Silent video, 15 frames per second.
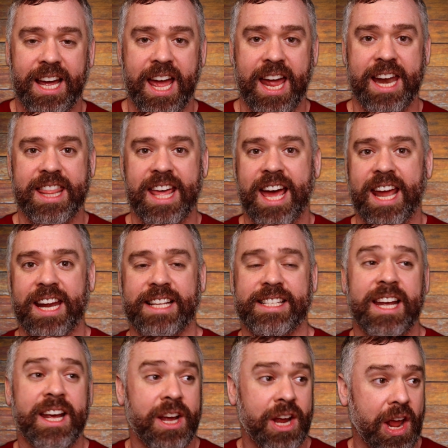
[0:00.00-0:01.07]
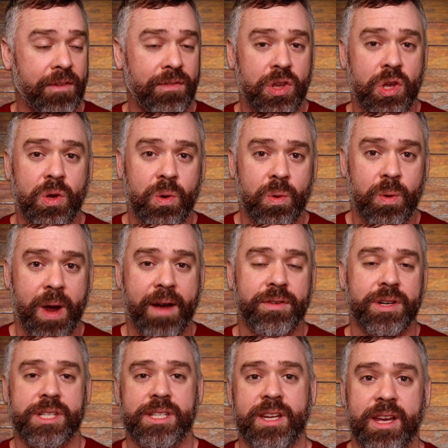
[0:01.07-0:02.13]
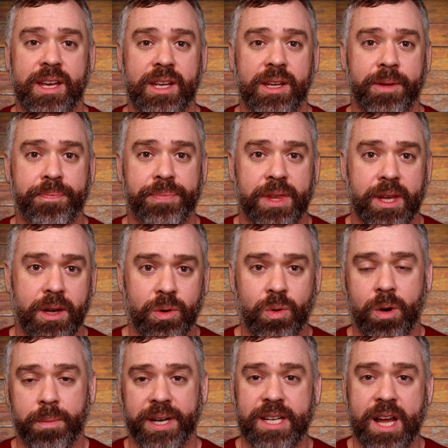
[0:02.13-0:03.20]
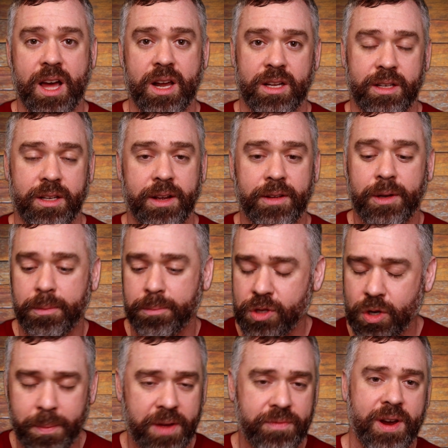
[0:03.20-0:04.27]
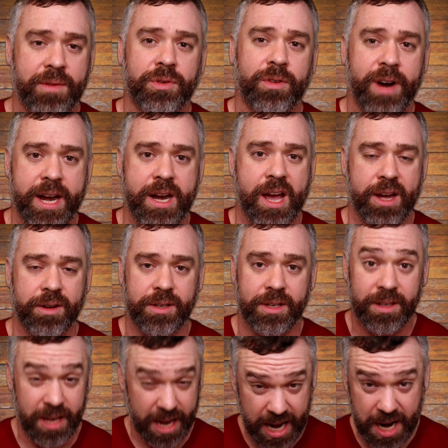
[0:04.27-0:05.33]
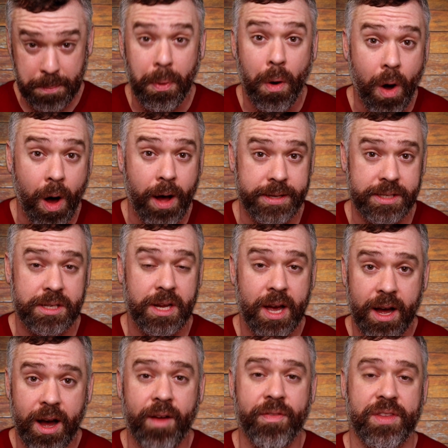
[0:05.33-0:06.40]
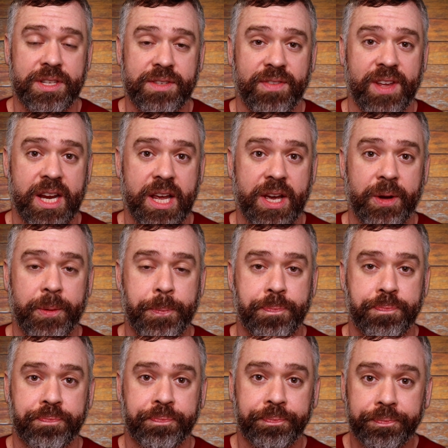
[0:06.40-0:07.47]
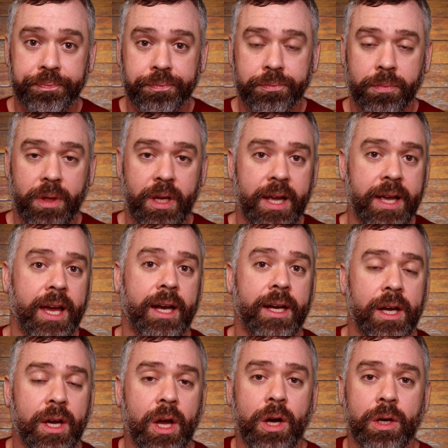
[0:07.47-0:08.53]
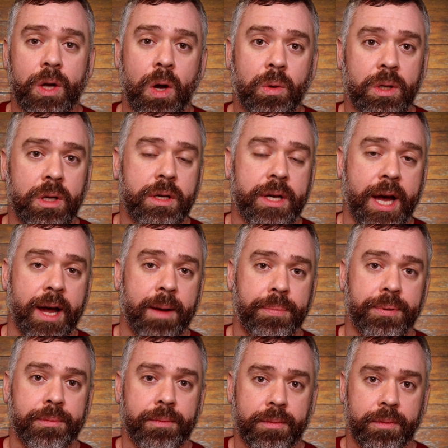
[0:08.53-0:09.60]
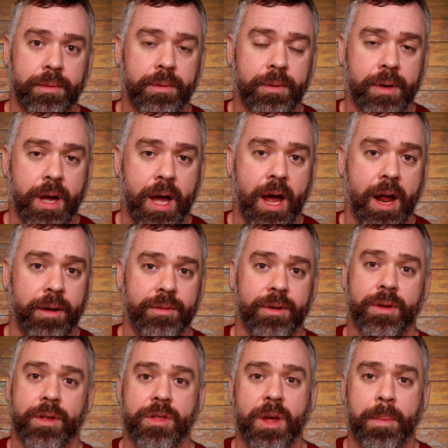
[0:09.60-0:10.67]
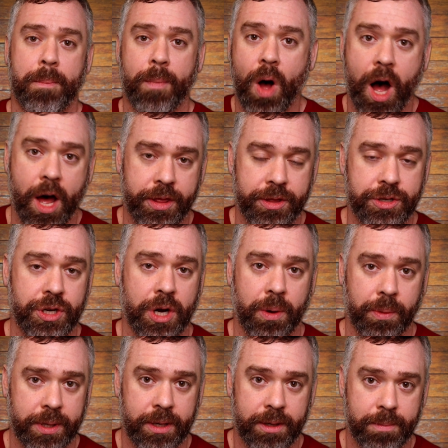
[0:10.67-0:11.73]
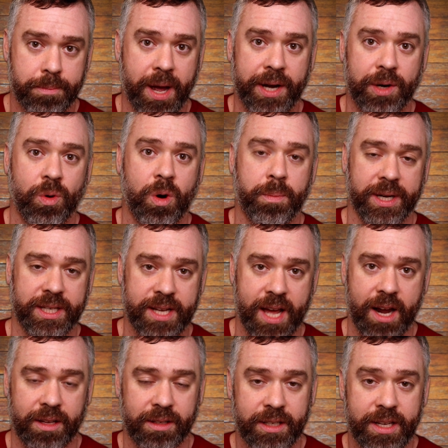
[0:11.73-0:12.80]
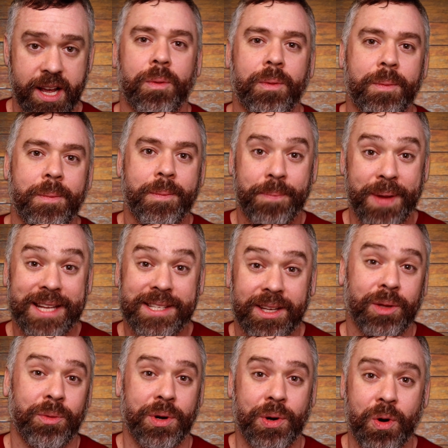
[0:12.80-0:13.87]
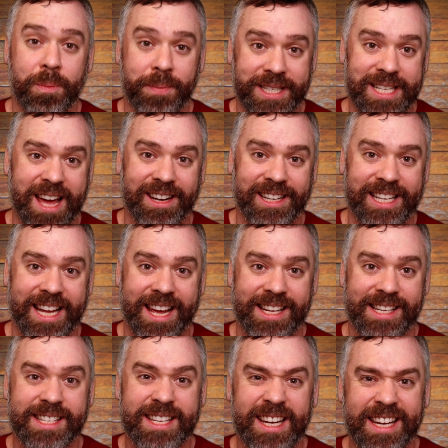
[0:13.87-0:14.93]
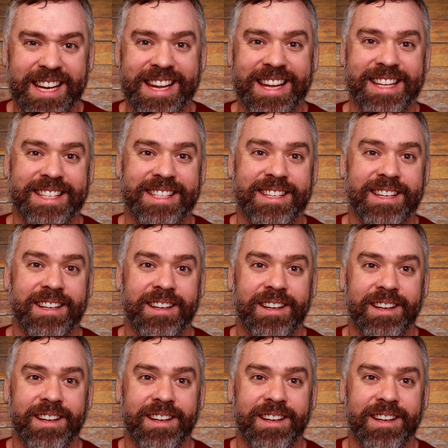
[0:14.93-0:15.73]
and that is, if you ever see Norm Macdonald, do me a favor right now, hit pause on this video and go look up The Moth Joke by Norm Macdonald. Basically what Norm Macdonald does is